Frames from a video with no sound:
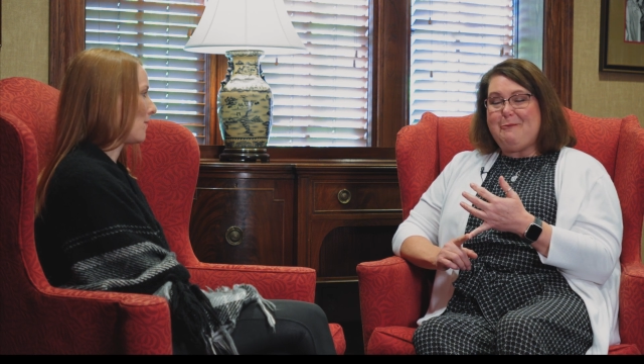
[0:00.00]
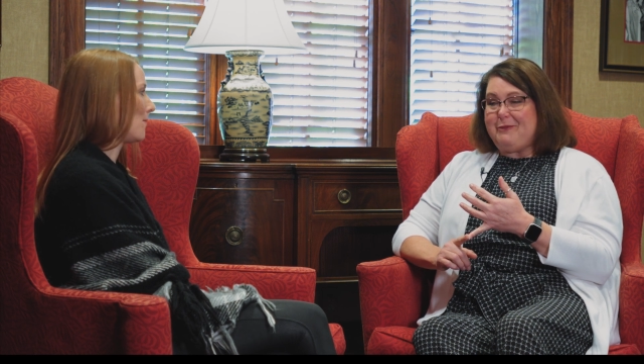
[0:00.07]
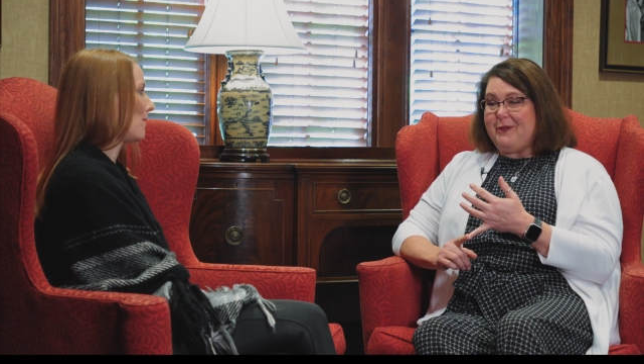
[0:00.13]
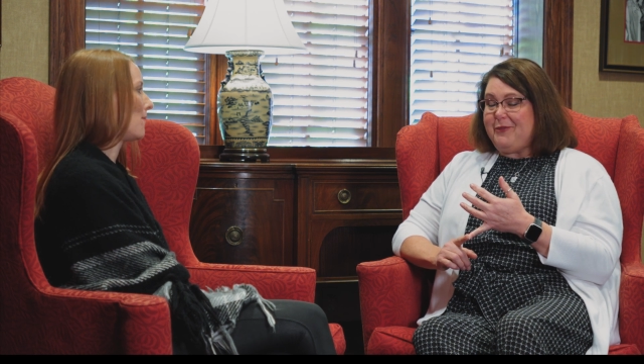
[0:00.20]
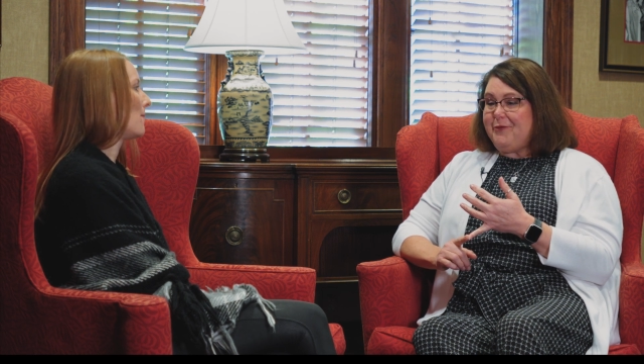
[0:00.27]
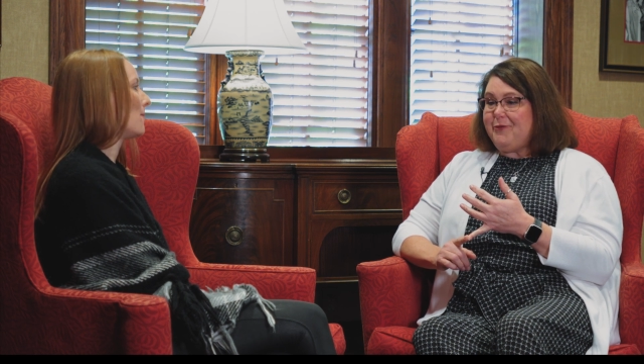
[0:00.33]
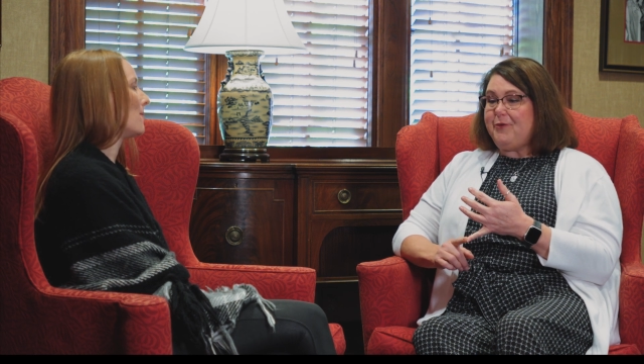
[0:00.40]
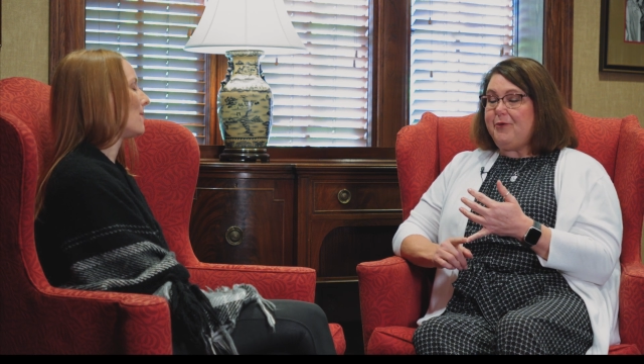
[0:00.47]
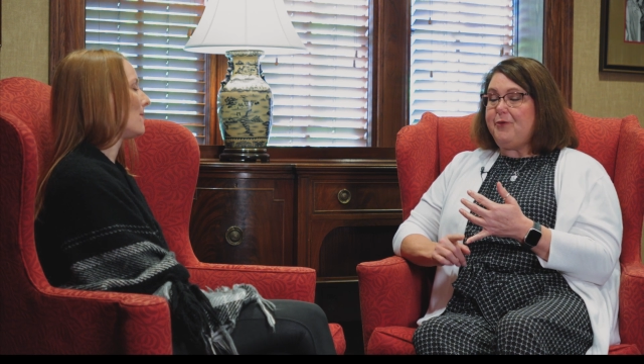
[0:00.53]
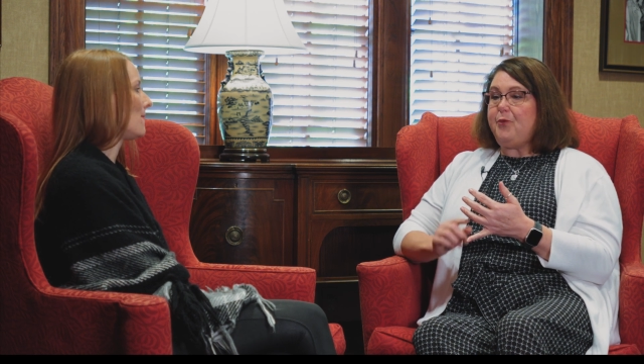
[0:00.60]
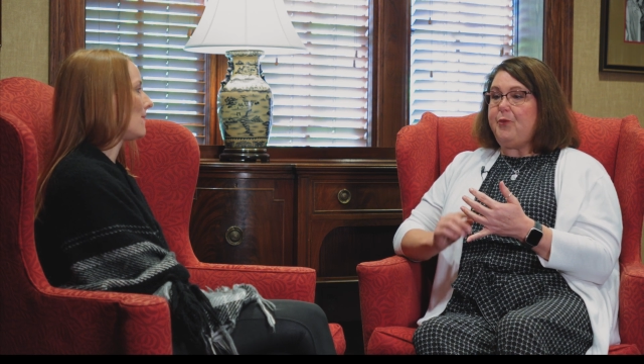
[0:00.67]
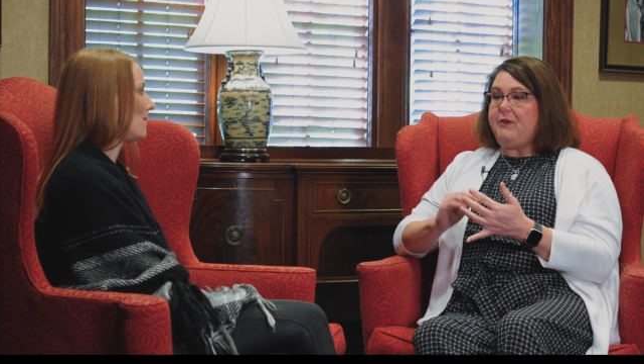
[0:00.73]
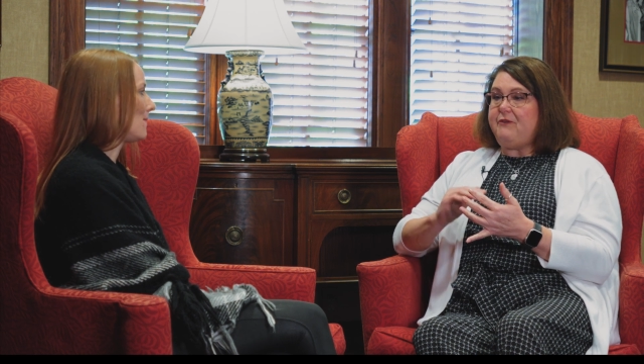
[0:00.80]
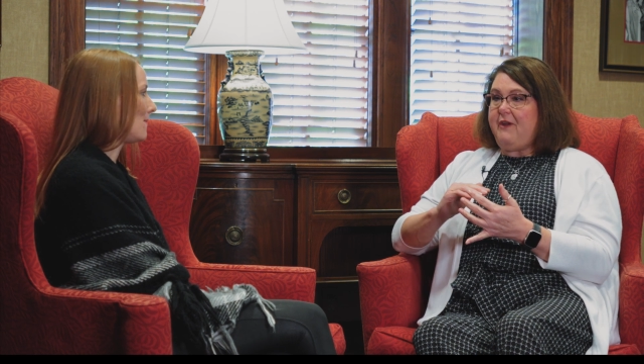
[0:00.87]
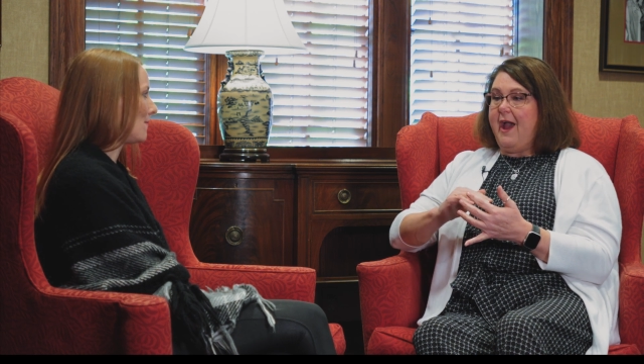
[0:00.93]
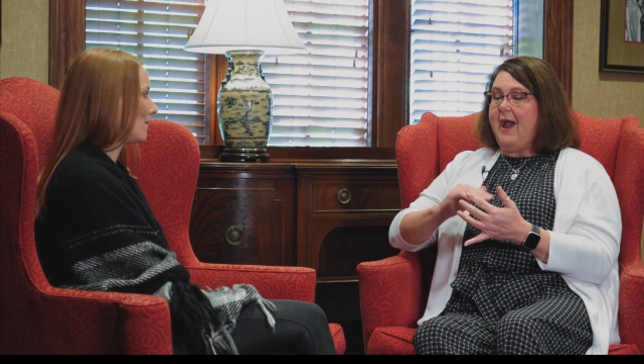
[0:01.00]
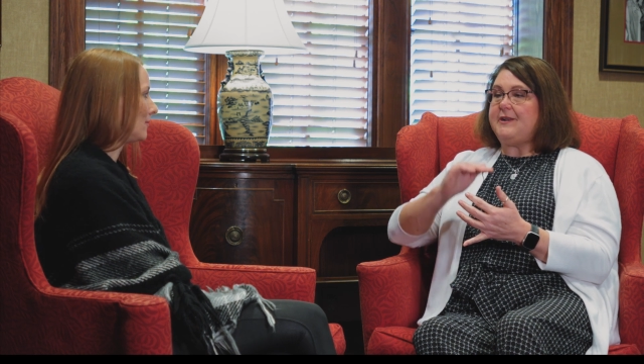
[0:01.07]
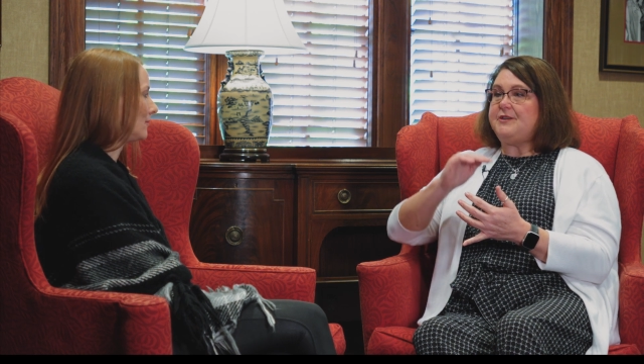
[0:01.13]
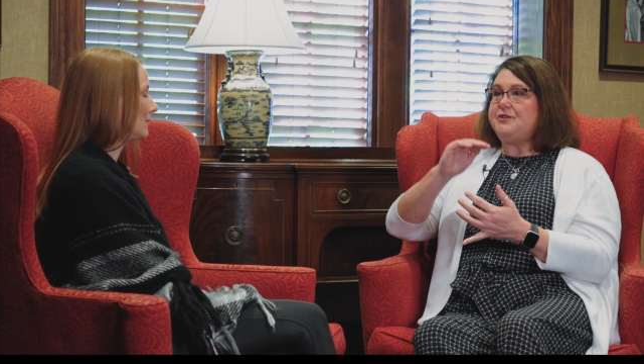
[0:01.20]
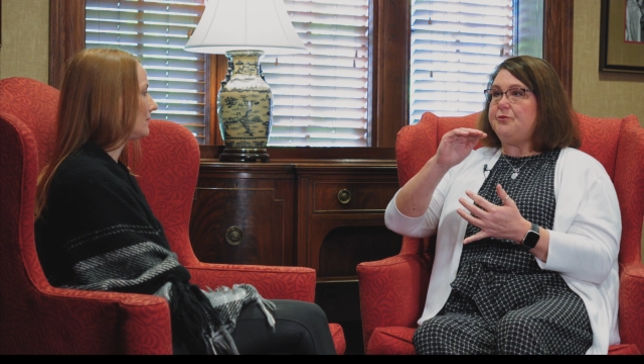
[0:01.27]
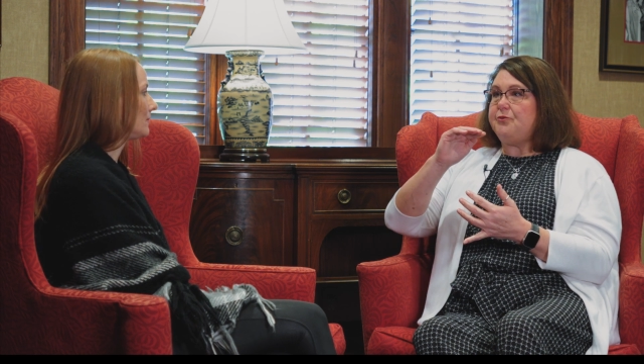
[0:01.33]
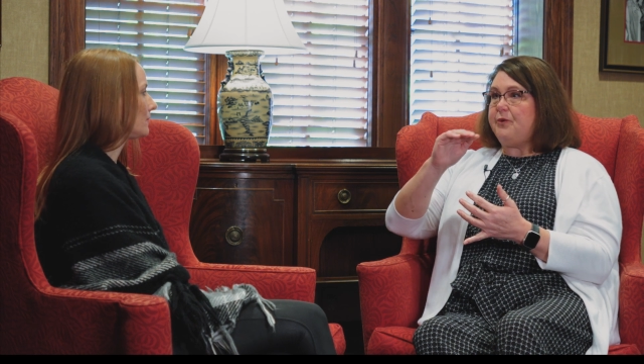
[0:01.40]
been through, we've
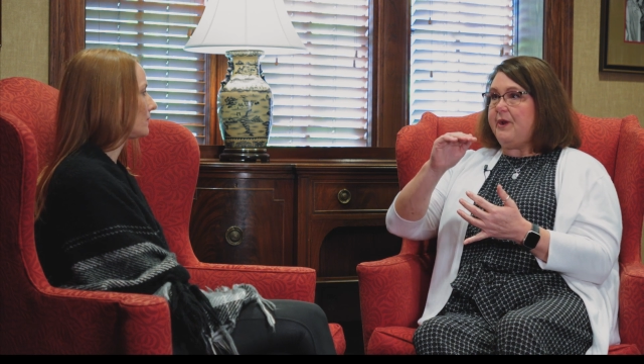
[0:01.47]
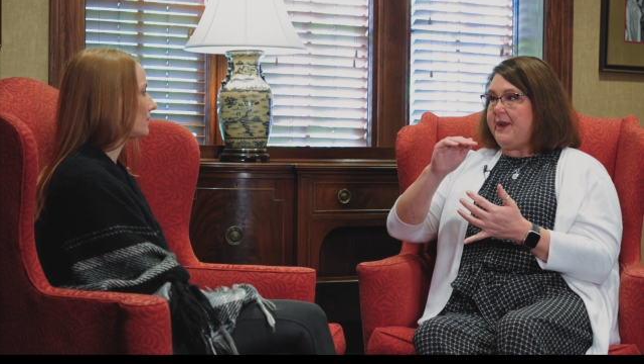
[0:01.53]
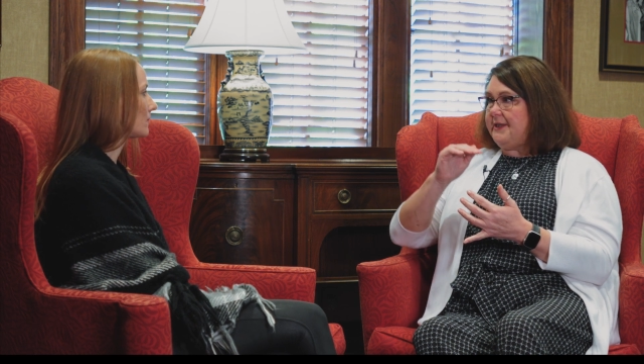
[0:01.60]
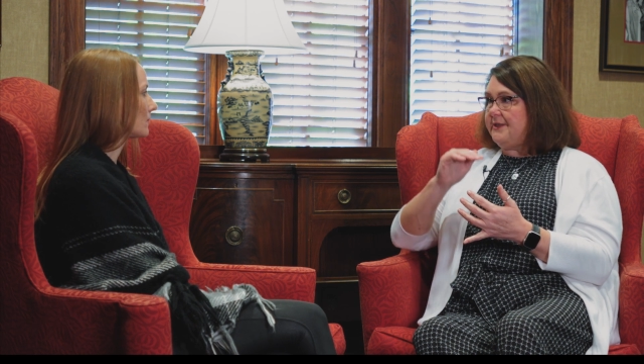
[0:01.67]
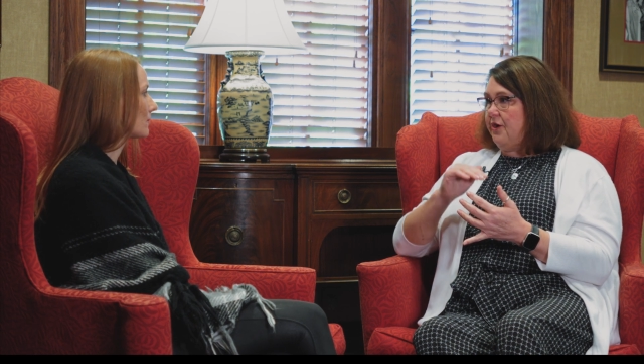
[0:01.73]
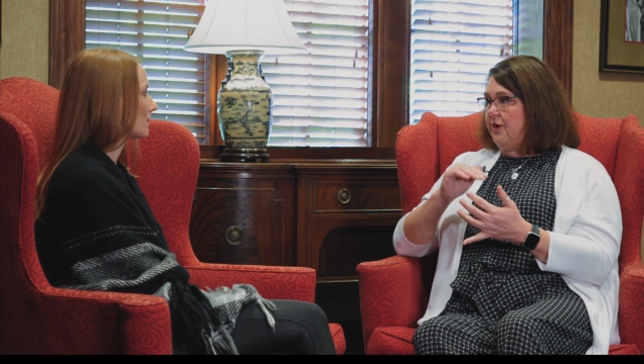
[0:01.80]
had to raise